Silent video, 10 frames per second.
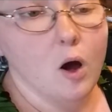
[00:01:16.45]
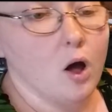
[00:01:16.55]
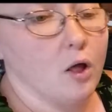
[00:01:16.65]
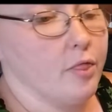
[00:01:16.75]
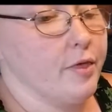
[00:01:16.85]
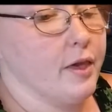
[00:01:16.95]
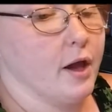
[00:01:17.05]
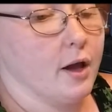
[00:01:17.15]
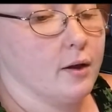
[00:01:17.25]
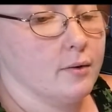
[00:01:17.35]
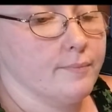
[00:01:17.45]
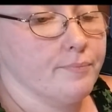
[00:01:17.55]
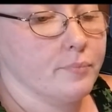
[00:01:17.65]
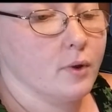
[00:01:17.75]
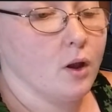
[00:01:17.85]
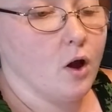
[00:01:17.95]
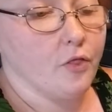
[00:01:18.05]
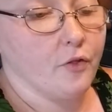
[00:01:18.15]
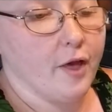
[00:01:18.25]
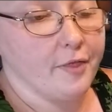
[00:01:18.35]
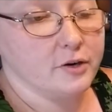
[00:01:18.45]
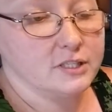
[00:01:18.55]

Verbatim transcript: on the leather.